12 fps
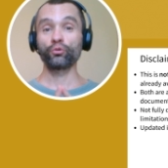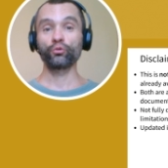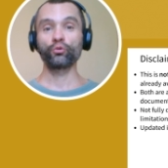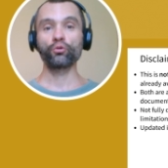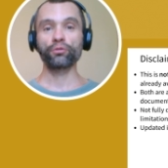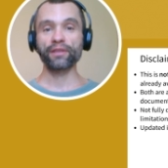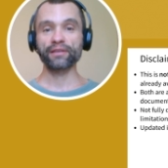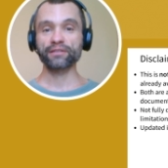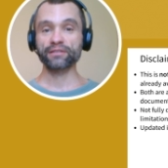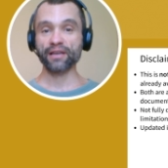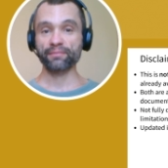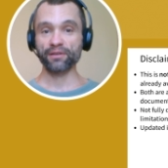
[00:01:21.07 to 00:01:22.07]
good things
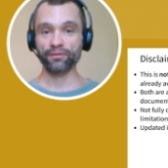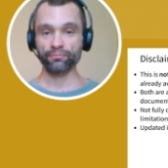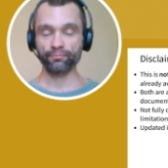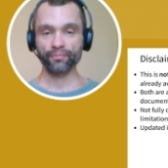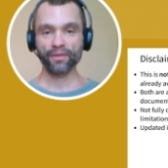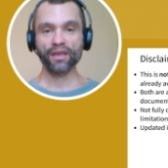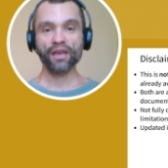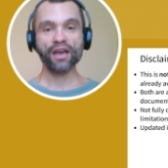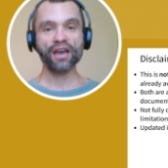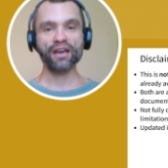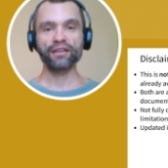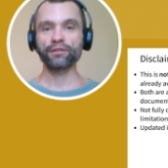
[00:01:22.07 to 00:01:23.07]
coming.
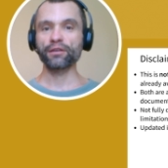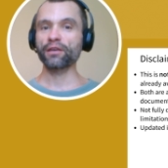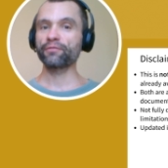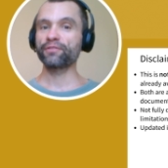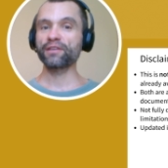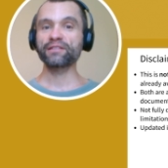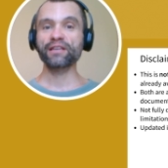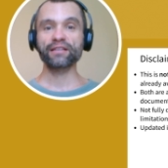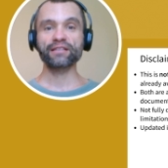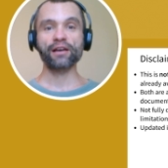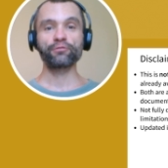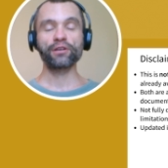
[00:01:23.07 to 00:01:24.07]
And if this
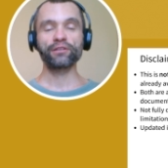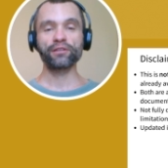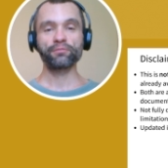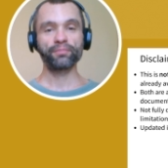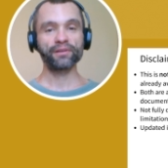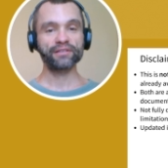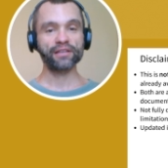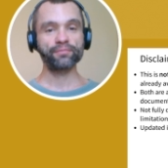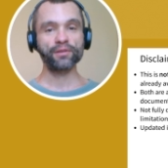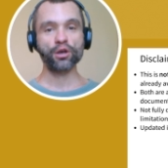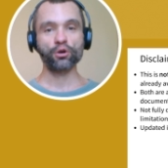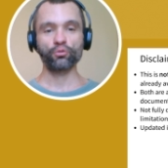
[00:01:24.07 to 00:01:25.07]
gets outdated, please let
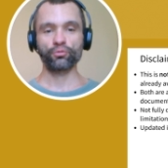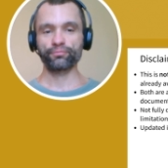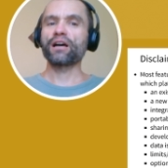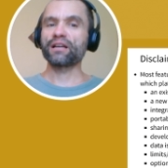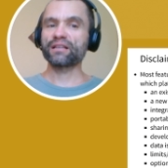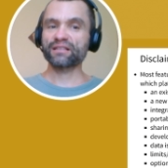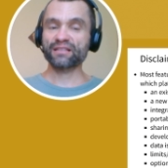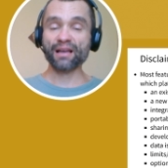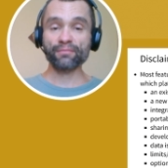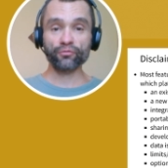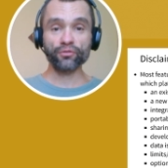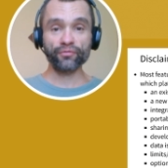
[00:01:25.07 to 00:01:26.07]
me know. Some
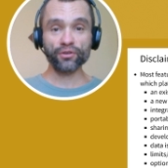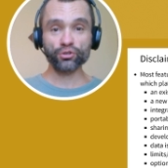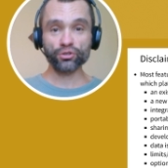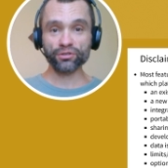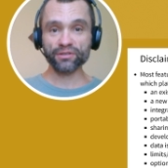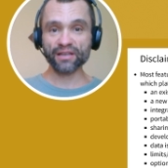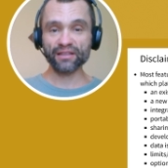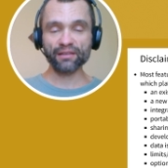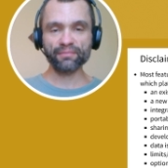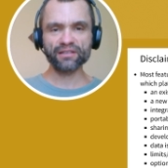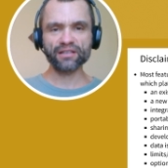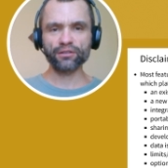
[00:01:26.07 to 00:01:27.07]
of the features and
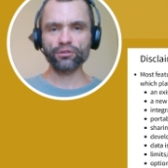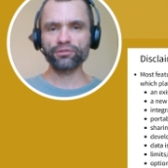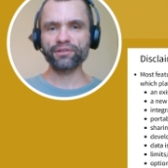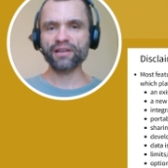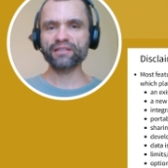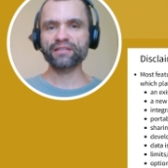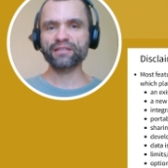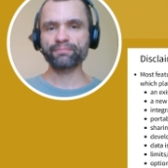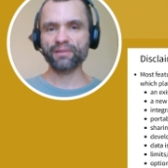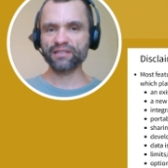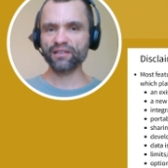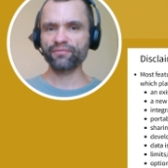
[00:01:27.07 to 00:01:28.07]
limits are not Rust
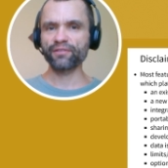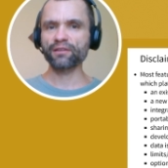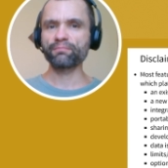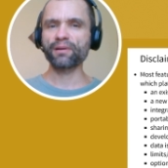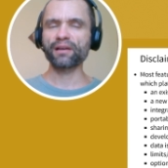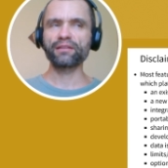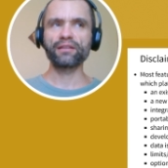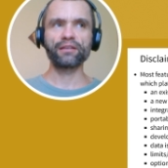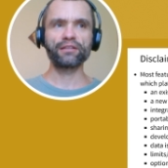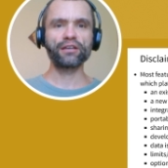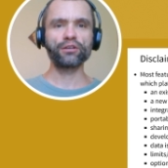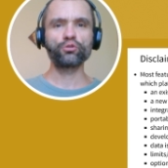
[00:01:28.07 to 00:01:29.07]
specific, but
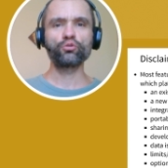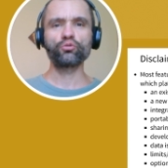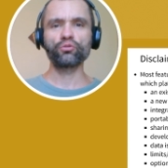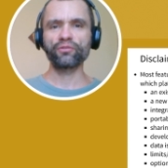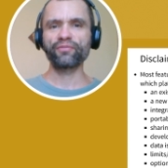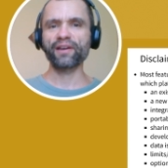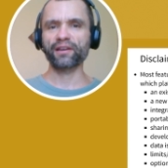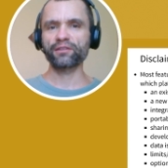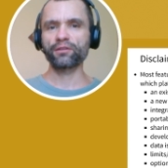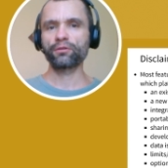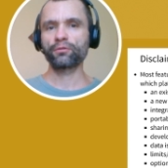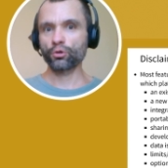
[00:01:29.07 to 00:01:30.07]
they do
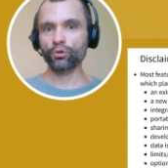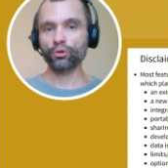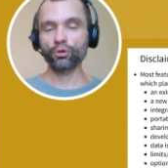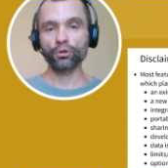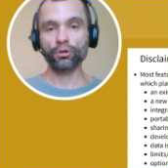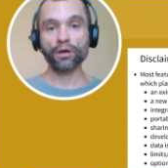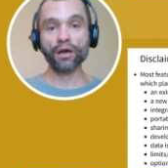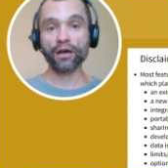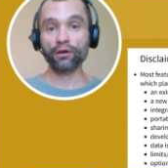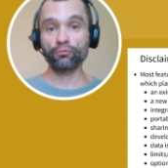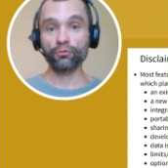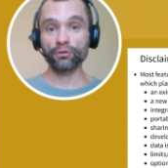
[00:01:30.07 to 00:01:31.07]
affect
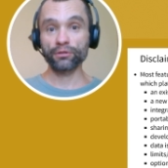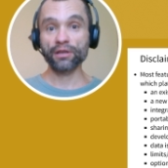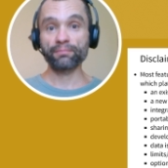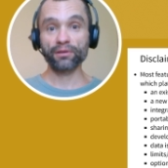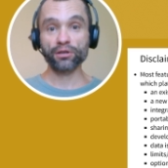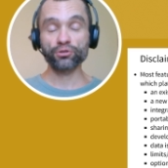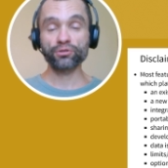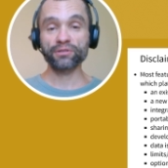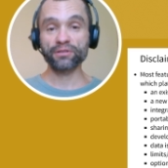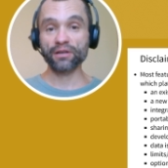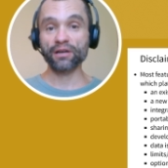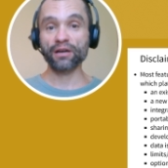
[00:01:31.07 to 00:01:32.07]
how the applications
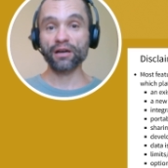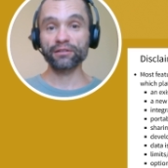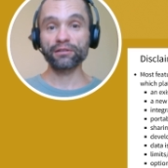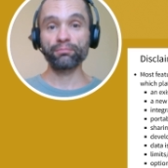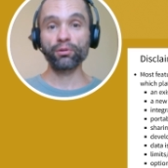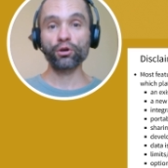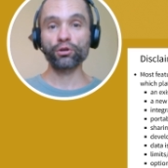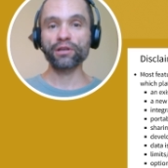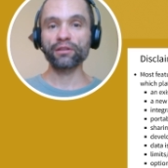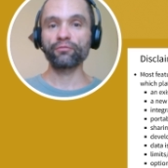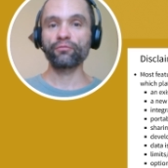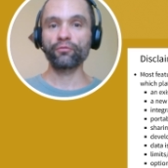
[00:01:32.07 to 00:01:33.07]
are deployed
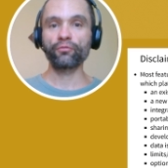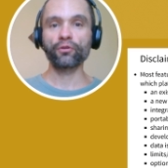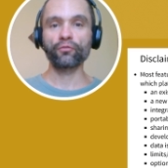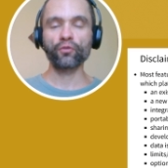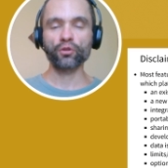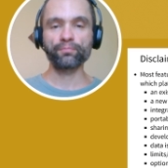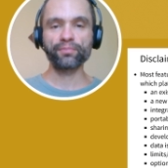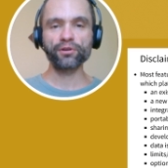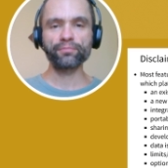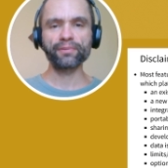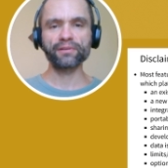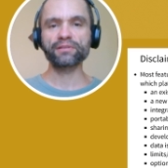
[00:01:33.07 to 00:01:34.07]
and for what
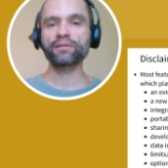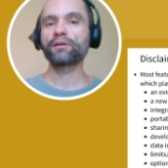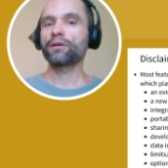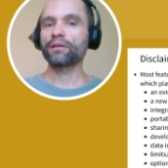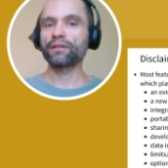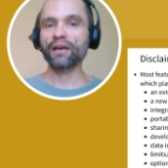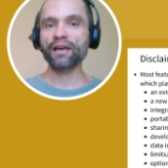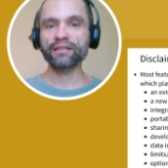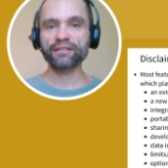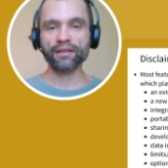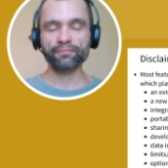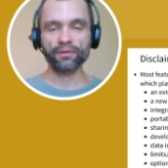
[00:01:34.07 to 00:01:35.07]
purpose.
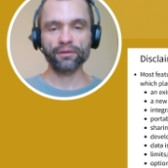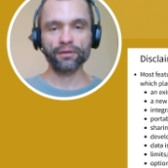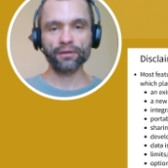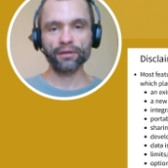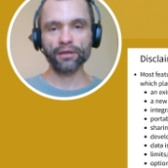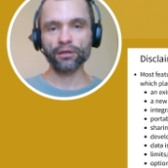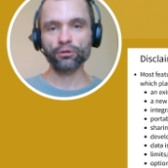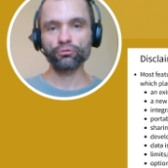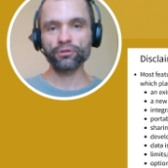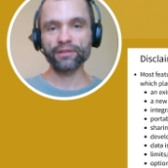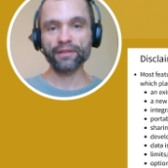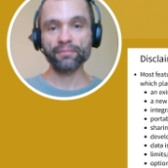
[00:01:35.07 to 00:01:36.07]
Hence, I'm
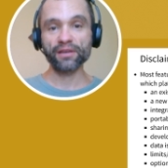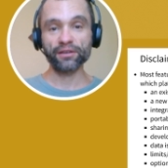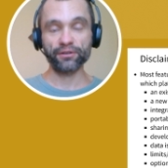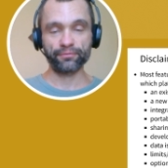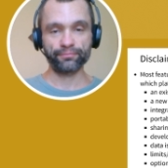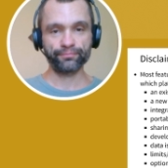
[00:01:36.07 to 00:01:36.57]
including them here.